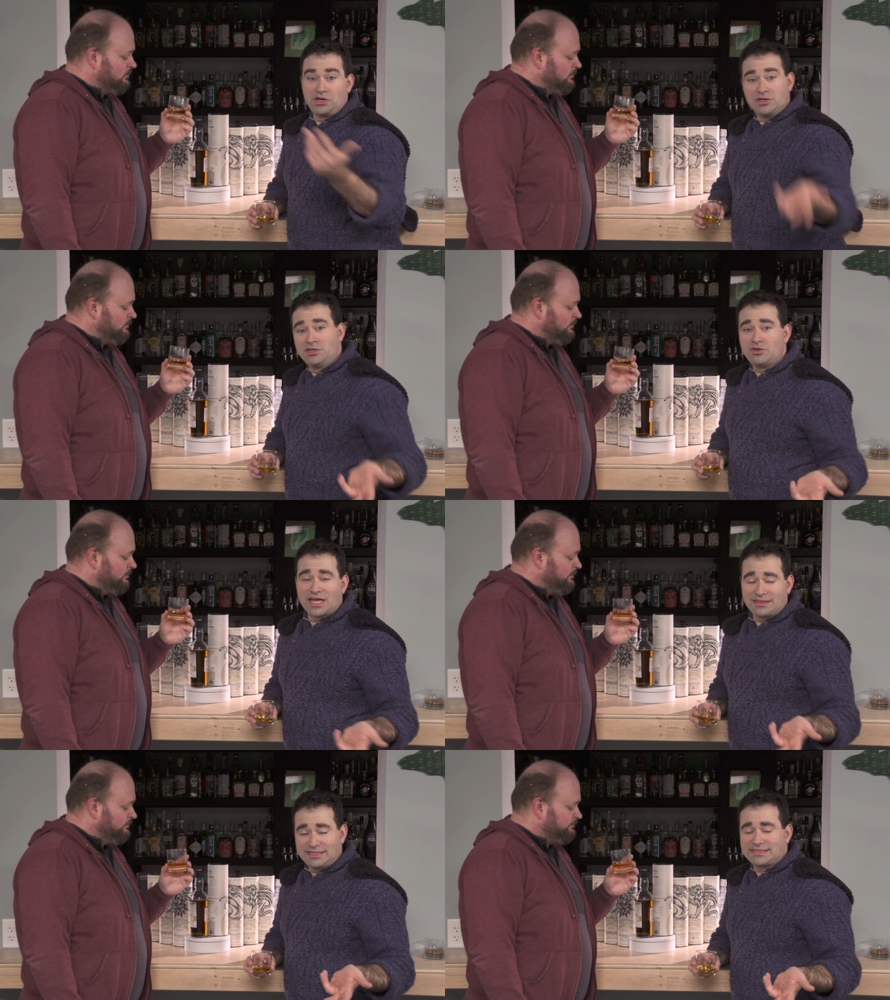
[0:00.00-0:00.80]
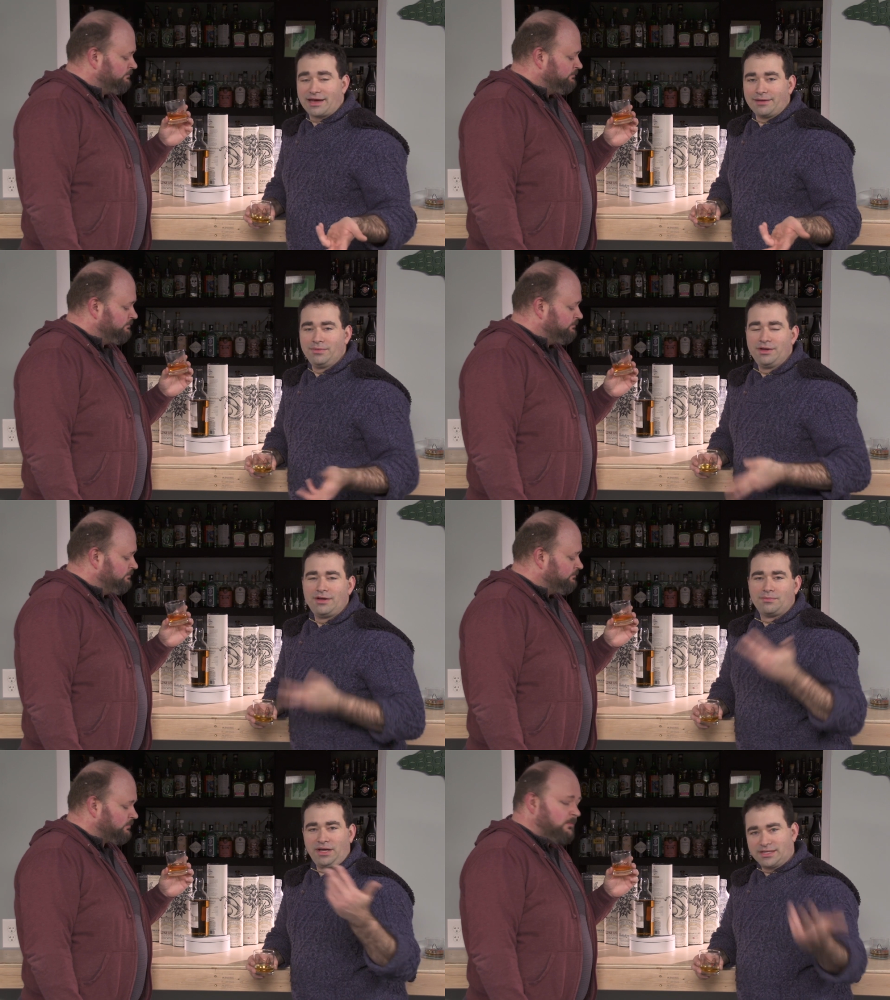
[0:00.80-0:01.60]
Speaker 1: We couldn't do that this time
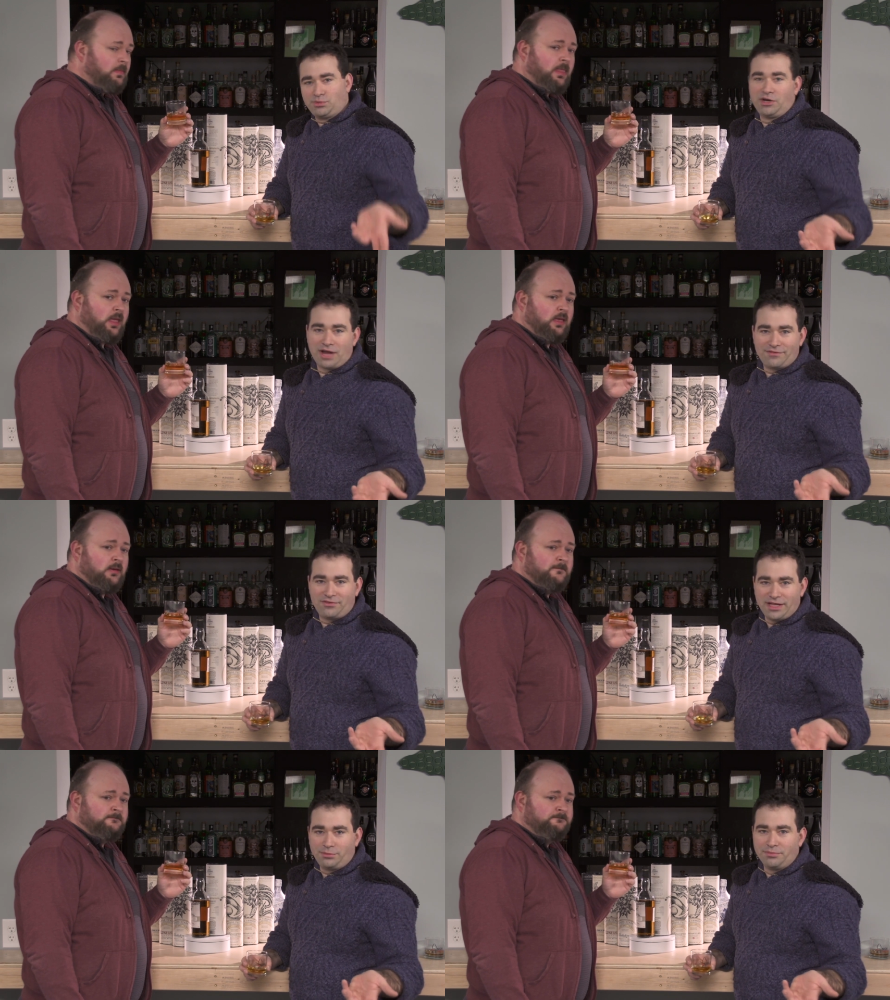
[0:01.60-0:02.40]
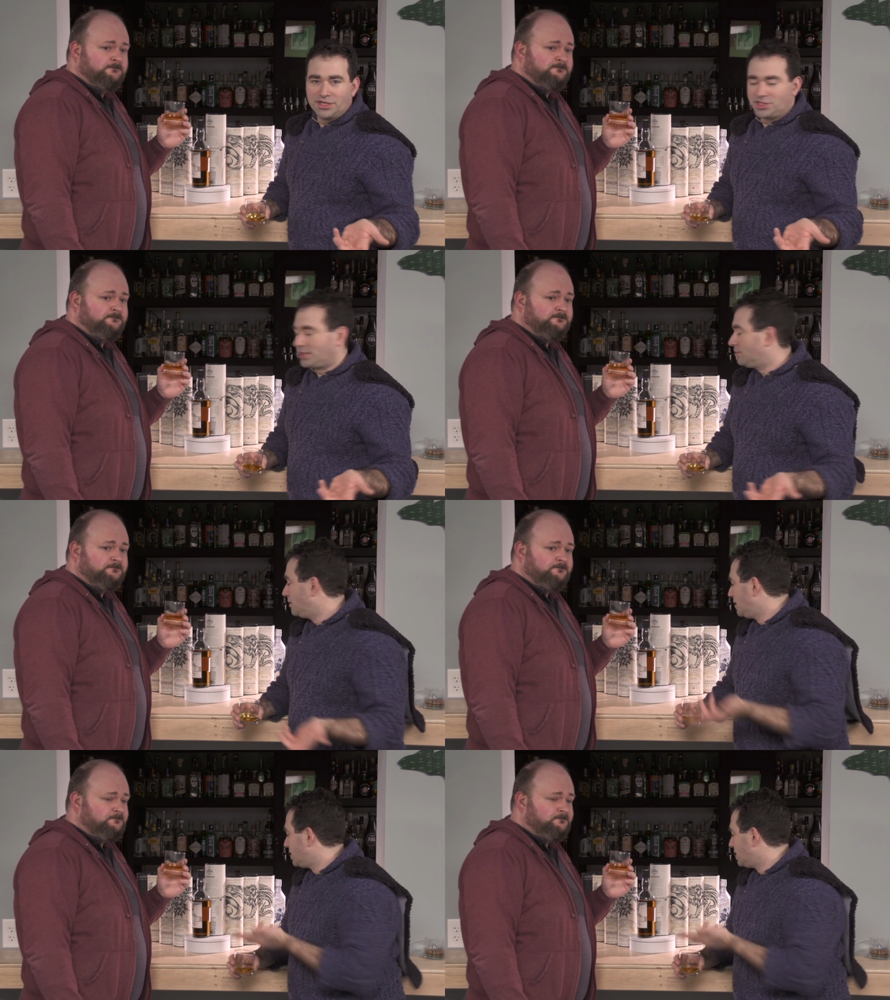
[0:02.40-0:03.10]
because we don't have it available in Michigan.